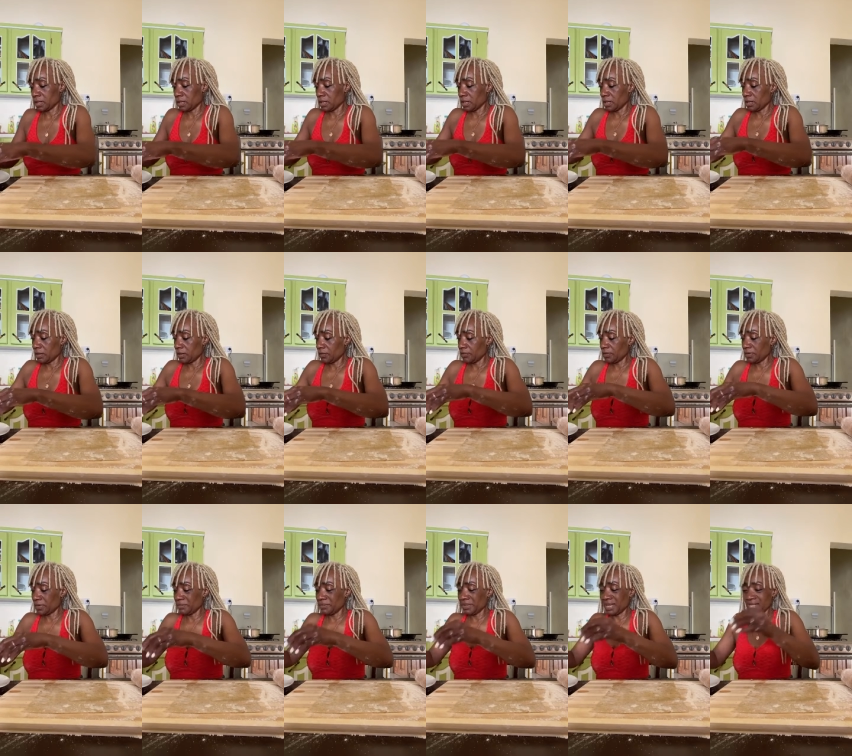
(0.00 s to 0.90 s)
I wonder
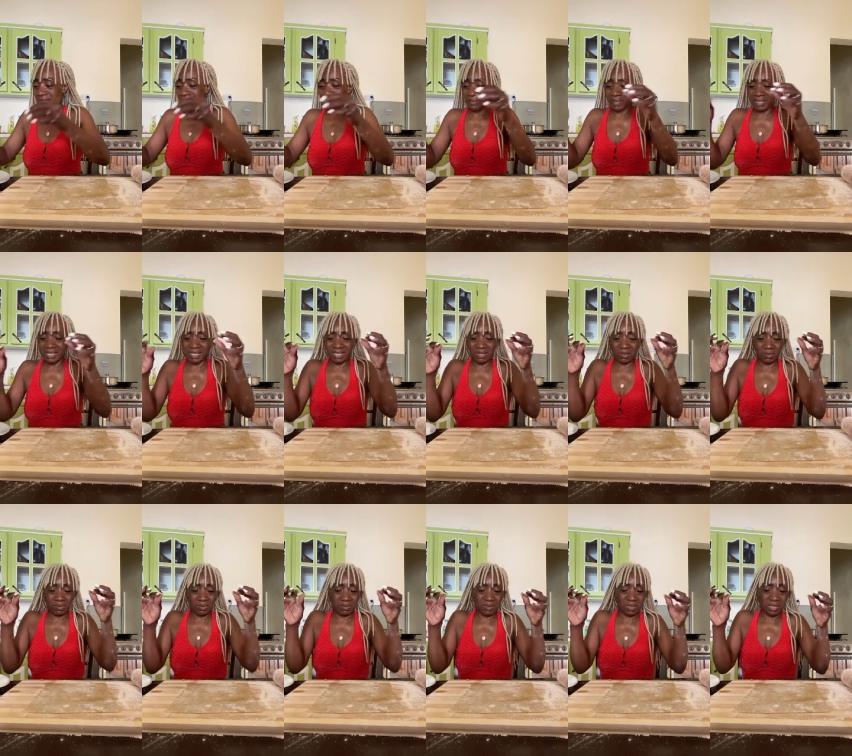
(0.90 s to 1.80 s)
what would
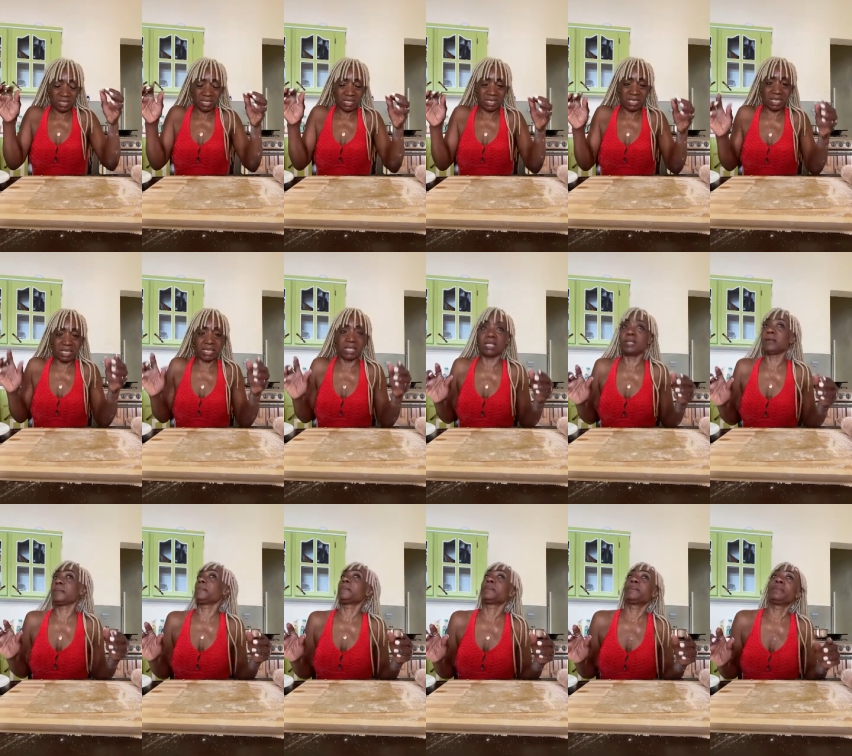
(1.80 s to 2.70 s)
happen if I
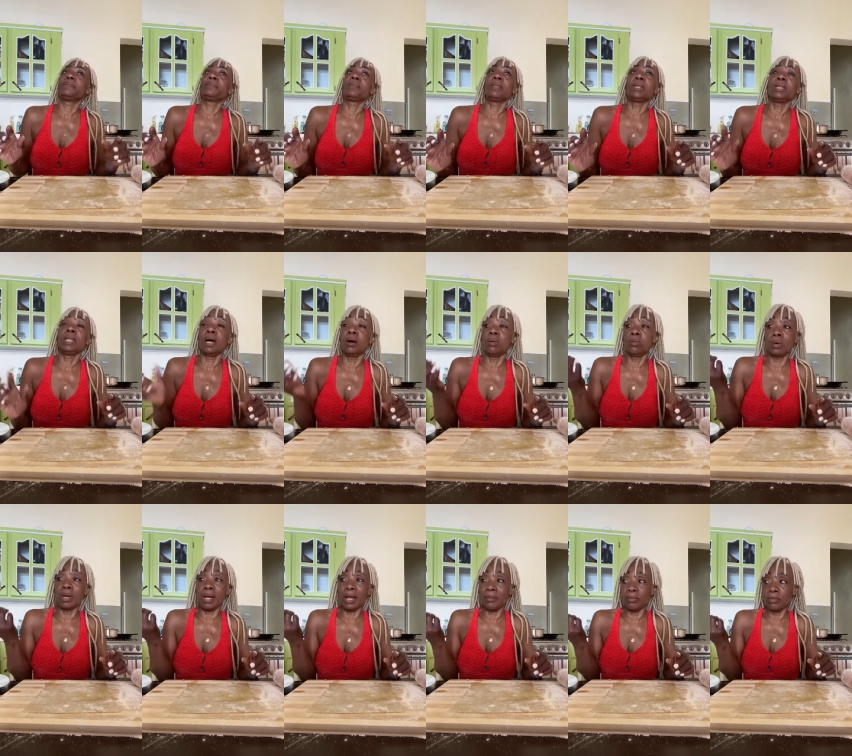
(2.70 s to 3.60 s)
actually did
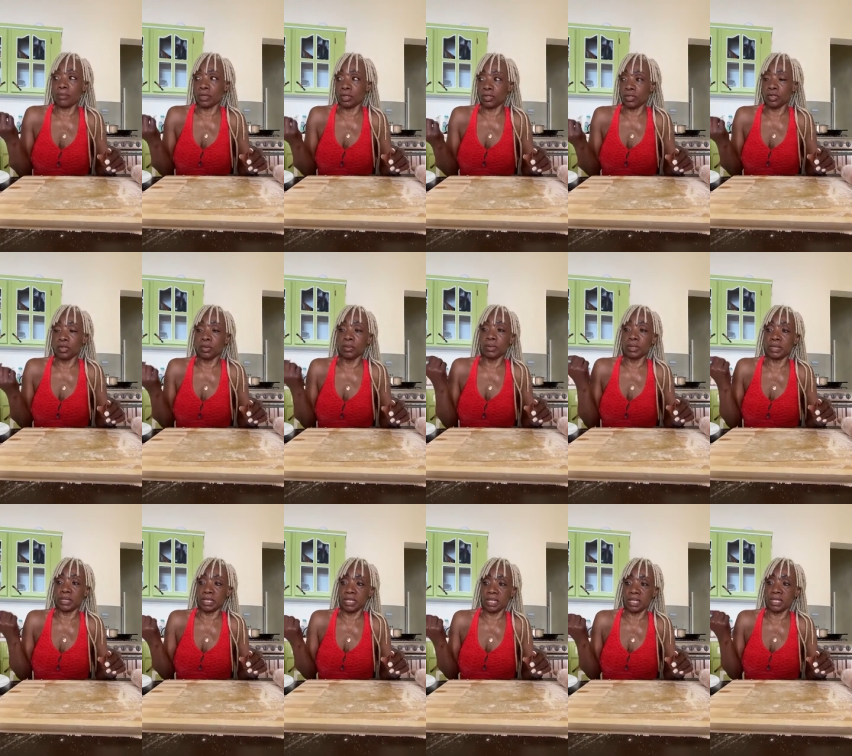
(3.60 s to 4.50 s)
add.
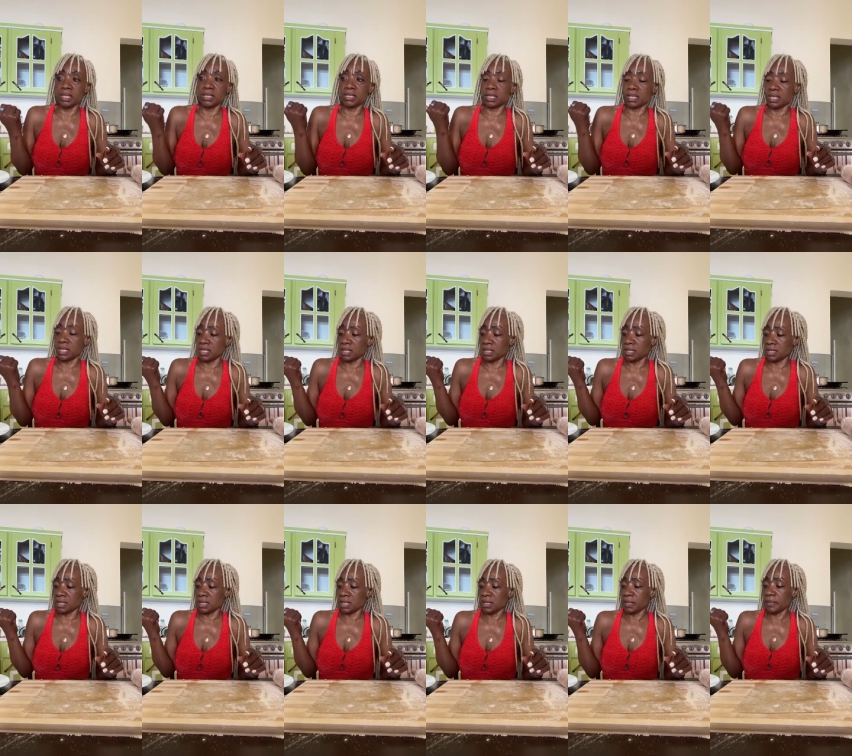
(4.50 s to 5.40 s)
Hey, Jason, how
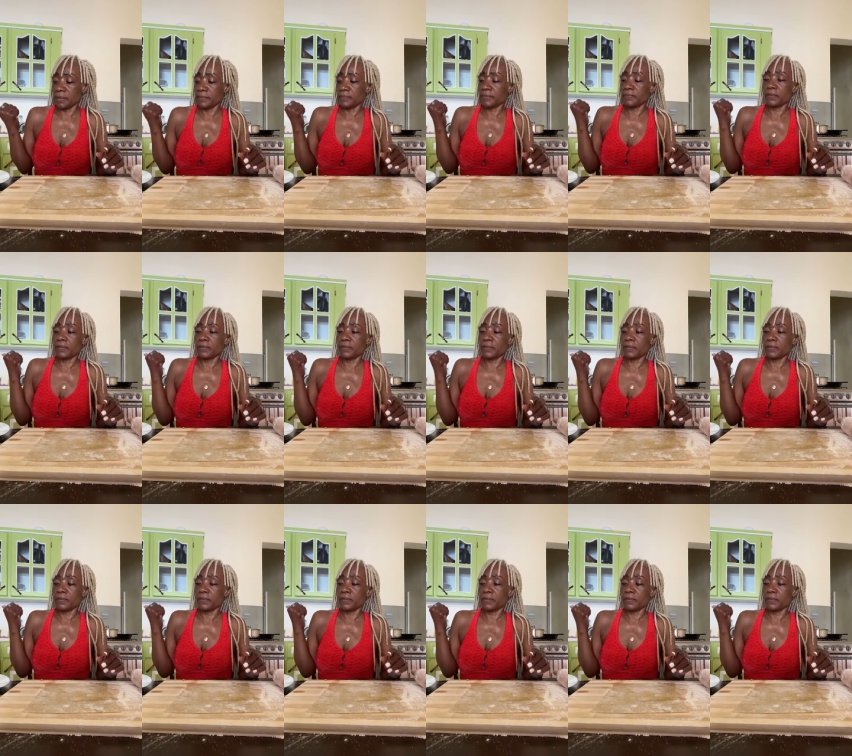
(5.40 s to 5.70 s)
are you?